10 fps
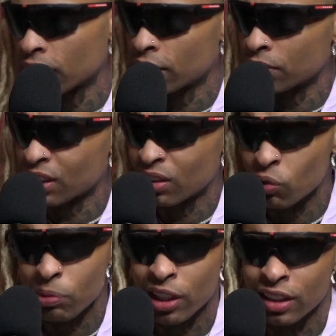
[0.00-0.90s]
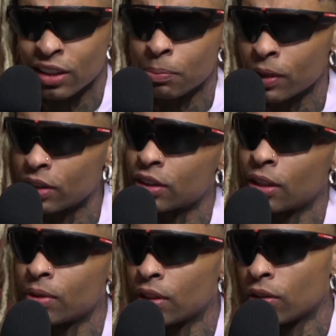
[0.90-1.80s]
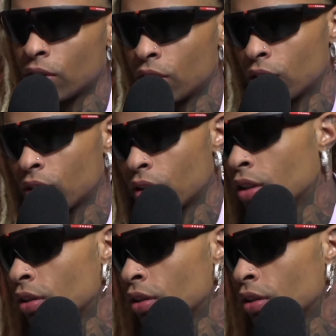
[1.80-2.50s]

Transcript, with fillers: he was like, yo, who making these beats type thing, you know? Yeah. And it